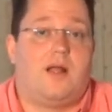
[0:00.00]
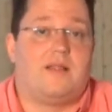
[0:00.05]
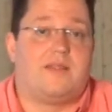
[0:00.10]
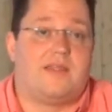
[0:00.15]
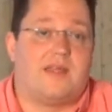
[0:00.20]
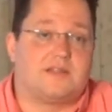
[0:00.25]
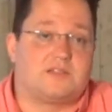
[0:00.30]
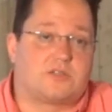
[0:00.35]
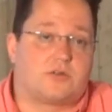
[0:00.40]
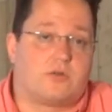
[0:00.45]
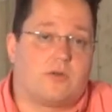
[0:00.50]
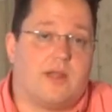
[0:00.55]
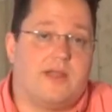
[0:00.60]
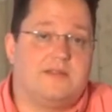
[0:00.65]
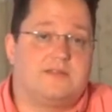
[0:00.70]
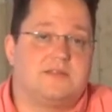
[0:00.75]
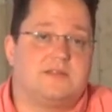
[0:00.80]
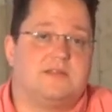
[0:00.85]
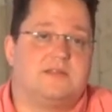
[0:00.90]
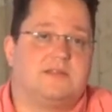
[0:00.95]
That's
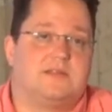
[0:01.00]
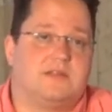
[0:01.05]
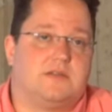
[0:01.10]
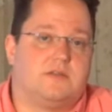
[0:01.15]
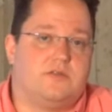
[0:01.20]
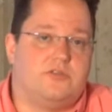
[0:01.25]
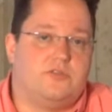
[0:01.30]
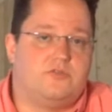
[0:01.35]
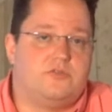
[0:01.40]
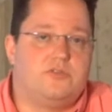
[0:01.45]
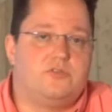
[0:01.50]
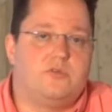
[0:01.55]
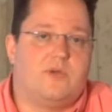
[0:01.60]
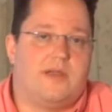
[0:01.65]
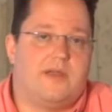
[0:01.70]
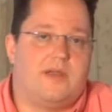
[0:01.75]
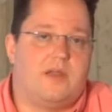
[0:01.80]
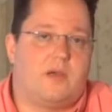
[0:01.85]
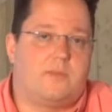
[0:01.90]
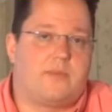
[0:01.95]
great until you do
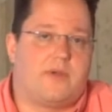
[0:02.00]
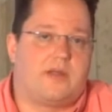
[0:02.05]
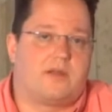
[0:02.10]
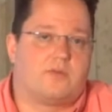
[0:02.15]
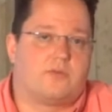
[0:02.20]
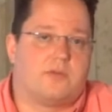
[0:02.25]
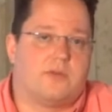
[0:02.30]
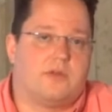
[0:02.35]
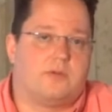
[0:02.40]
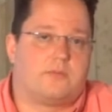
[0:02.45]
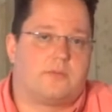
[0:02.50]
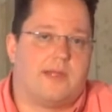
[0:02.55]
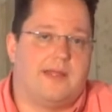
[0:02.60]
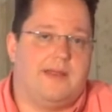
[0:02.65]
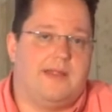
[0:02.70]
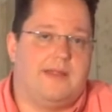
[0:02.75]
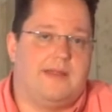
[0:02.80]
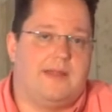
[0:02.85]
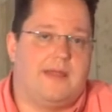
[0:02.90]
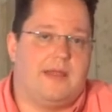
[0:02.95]
end up on a real
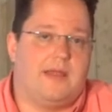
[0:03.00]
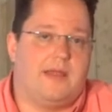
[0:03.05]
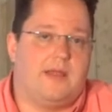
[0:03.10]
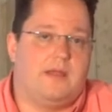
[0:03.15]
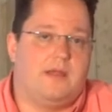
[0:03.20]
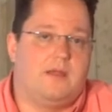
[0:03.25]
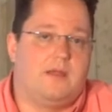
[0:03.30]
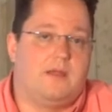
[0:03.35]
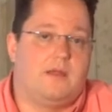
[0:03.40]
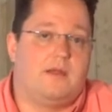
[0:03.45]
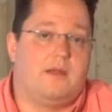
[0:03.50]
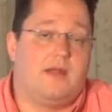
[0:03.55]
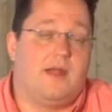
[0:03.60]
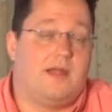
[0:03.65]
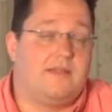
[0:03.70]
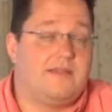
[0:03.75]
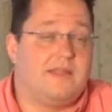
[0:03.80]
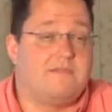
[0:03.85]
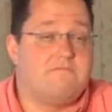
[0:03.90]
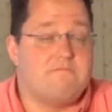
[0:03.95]
rainy day,
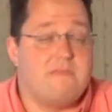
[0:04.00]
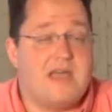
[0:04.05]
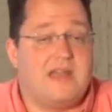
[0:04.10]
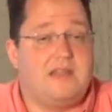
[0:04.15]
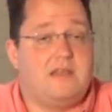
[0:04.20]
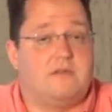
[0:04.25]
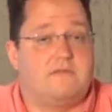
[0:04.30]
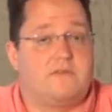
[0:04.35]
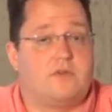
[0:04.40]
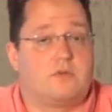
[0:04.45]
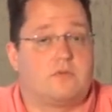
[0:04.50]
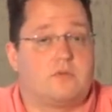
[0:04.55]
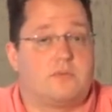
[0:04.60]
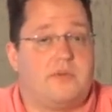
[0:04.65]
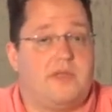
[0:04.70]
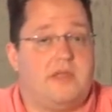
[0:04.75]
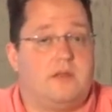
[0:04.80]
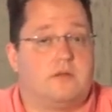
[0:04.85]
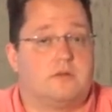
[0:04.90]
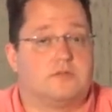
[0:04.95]
and then many of your
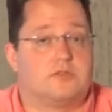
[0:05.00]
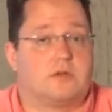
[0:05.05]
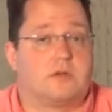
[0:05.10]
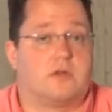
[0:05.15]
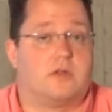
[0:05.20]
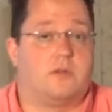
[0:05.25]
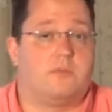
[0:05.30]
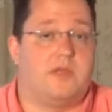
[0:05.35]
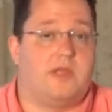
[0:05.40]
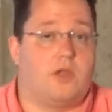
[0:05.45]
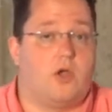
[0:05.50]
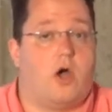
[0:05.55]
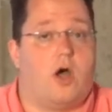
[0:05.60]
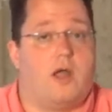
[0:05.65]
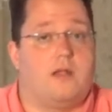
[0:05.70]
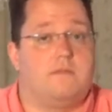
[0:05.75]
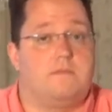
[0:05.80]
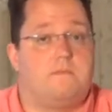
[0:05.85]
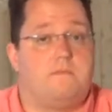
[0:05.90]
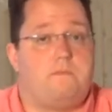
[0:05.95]
repeaters are going to be
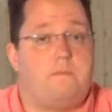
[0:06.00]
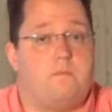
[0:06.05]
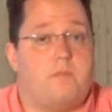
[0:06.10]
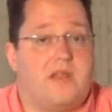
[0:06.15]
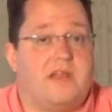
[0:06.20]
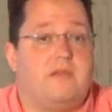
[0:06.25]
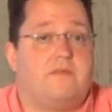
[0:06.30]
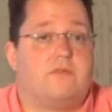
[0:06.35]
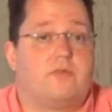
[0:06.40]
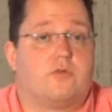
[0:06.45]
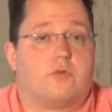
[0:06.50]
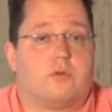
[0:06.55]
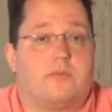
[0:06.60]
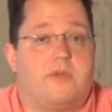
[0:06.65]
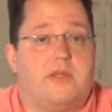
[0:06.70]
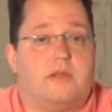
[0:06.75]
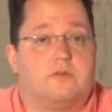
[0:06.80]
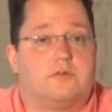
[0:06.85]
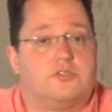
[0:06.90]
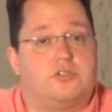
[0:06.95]
gone. Many of your
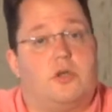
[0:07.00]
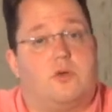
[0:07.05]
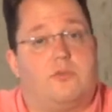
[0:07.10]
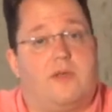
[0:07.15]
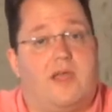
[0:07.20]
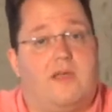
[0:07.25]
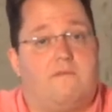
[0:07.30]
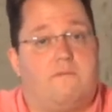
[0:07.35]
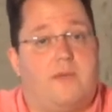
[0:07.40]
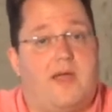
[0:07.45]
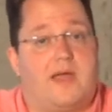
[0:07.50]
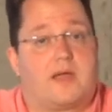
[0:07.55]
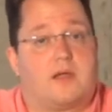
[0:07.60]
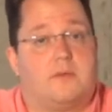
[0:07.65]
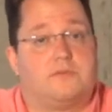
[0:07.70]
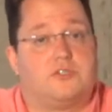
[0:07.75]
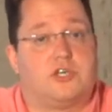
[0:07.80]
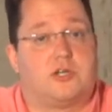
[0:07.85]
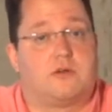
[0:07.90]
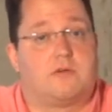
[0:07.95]
repeaters don't have
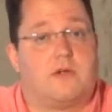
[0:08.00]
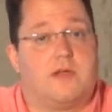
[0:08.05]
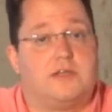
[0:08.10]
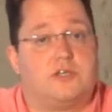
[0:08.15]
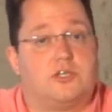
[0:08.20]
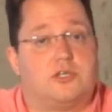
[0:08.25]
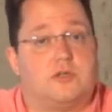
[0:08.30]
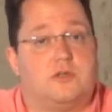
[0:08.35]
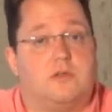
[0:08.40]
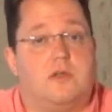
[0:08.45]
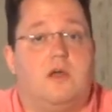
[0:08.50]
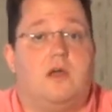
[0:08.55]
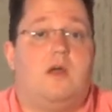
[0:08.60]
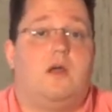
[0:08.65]
backup generation.